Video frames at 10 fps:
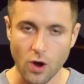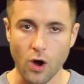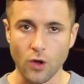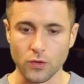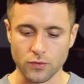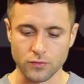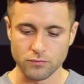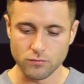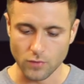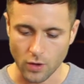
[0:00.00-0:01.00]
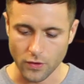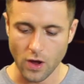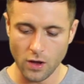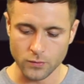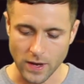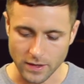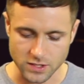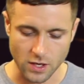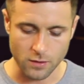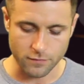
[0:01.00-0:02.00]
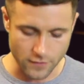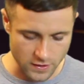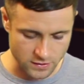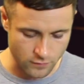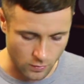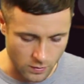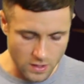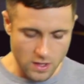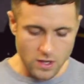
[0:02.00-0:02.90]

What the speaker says: on the hardware. So first of all,